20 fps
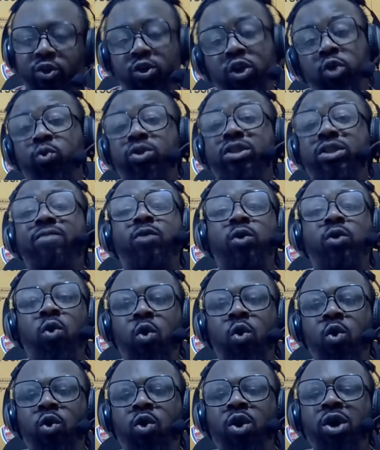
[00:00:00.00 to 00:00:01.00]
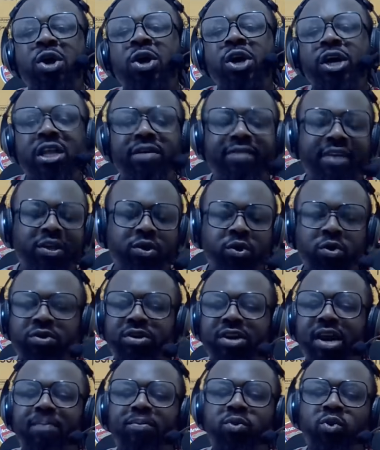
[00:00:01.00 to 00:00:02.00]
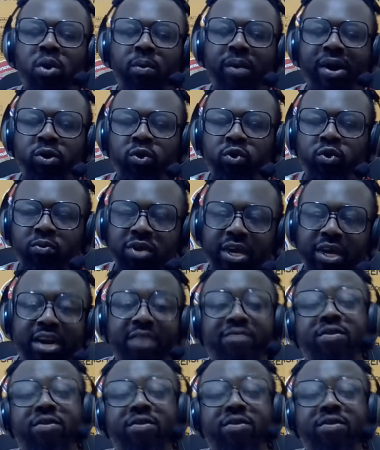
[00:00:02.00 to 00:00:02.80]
you don't know watch along, you never subscribe to our YouTube channel.